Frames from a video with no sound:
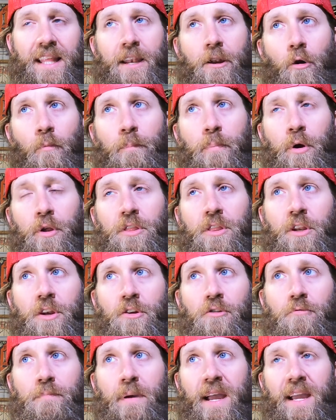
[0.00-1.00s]
they don't put the
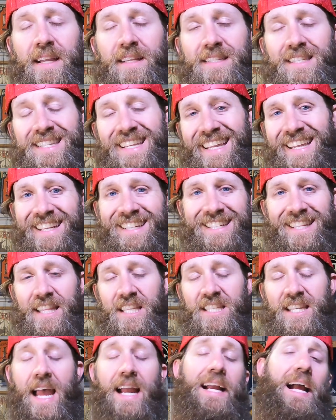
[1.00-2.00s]
new baits into the
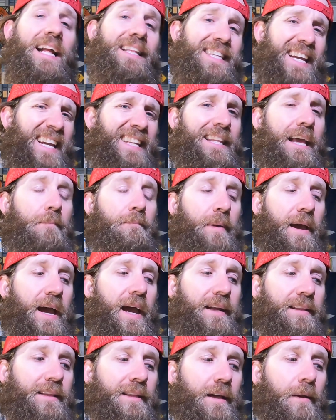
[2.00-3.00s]
sack. I take that back.